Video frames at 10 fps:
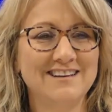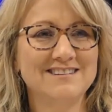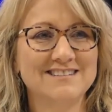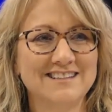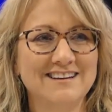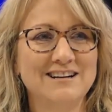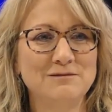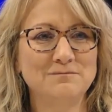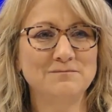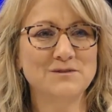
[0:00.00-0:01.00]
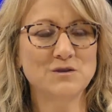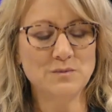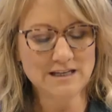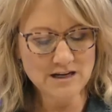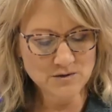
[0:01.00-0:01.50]
And so
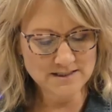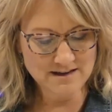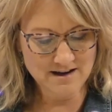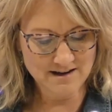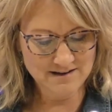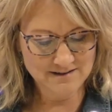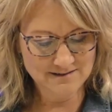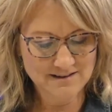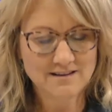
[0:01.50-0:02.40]
being outside.